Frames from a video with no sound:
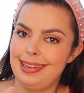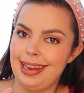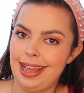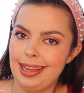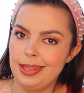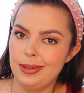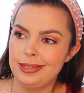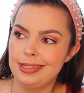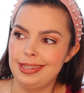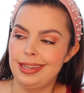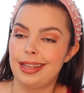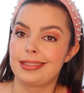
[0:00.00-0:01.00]
not
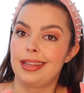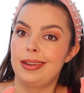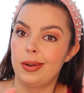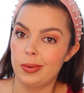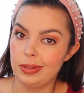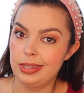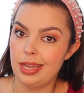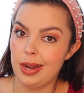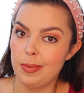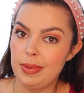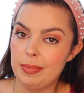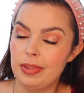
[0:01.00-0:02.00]
usually because I don't really care
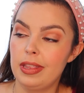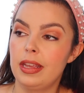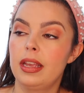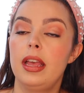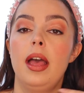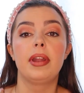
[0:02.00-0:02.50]
what people think,